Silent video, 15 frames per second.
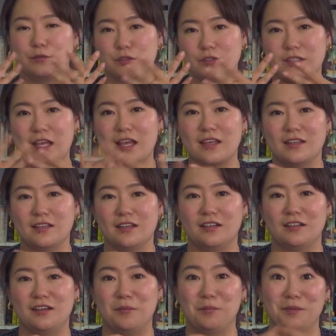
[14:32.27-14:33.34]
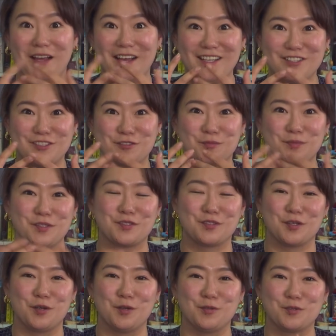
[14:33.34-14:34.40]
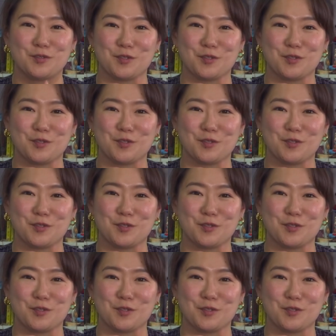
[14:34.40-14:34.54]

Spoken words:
say obliged to be so.